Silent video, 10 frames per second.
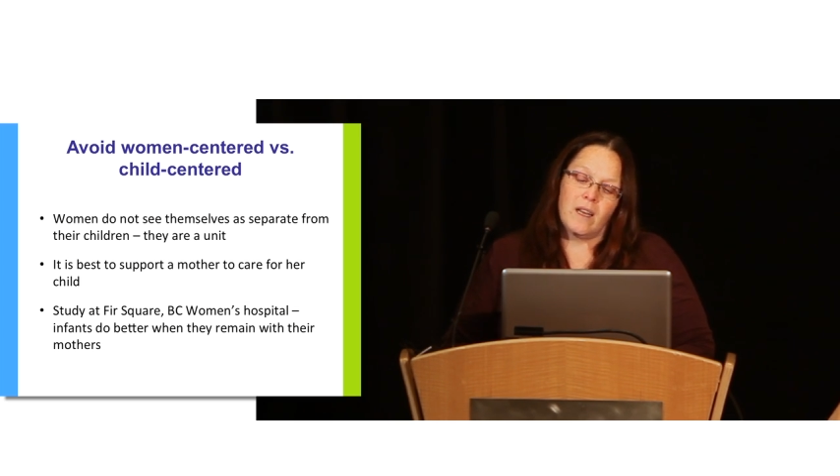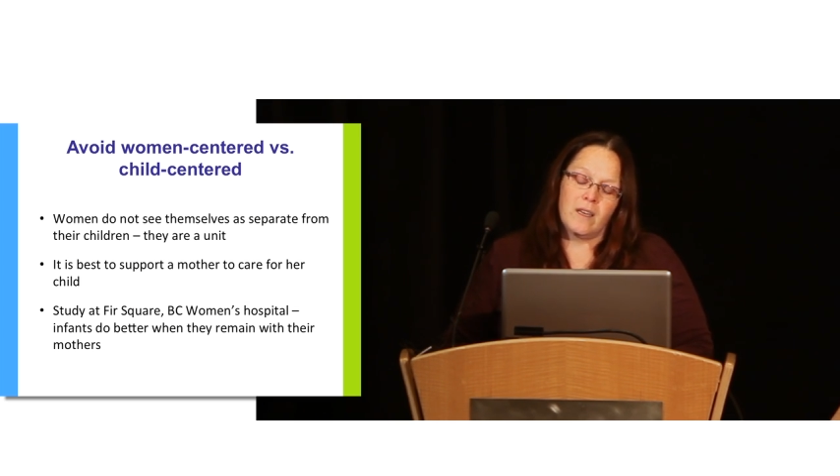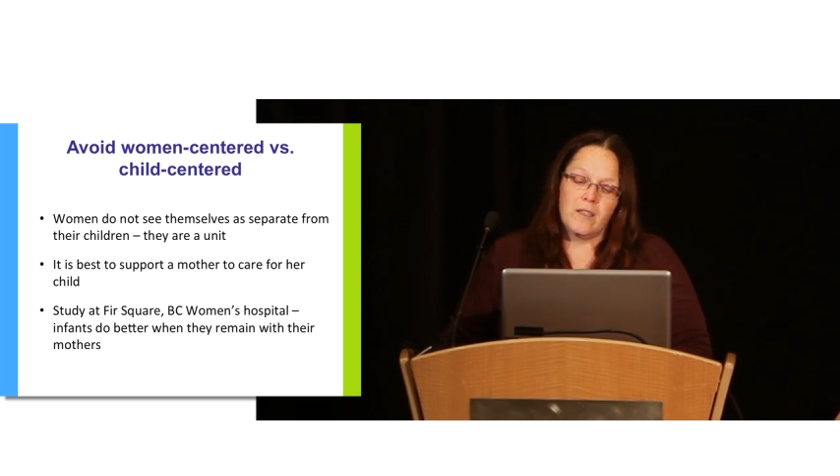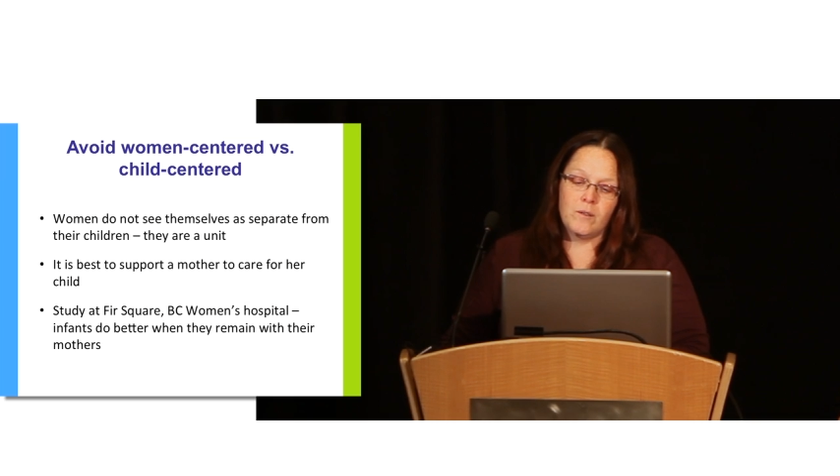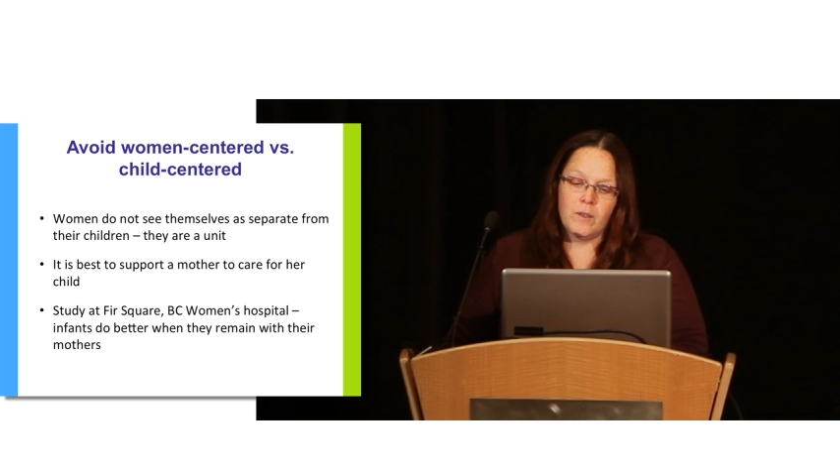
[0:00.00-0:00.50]

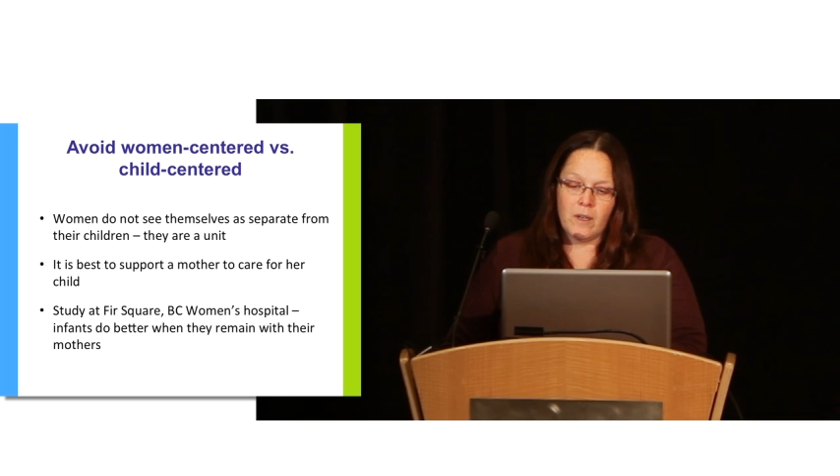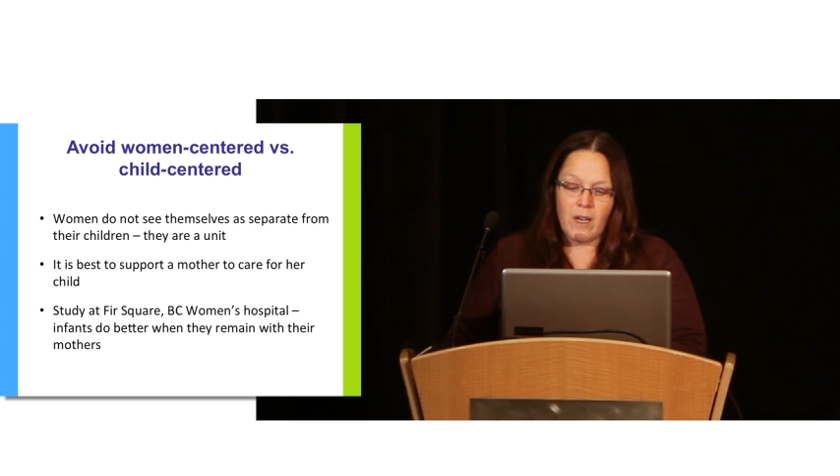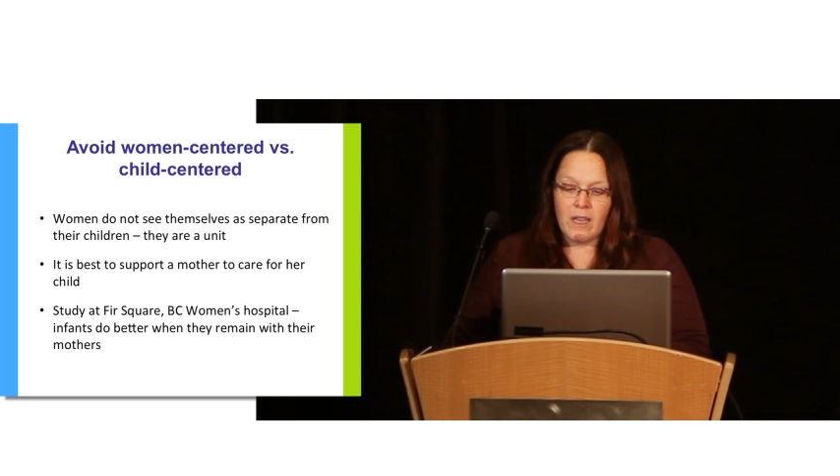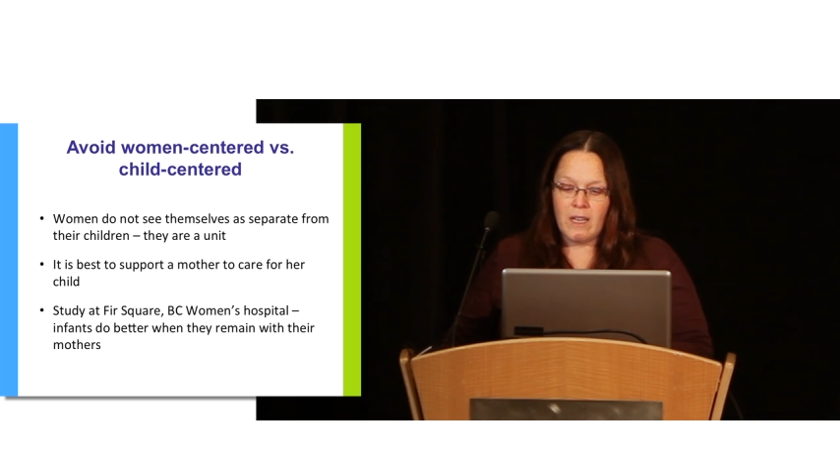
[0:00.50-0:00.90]
get into a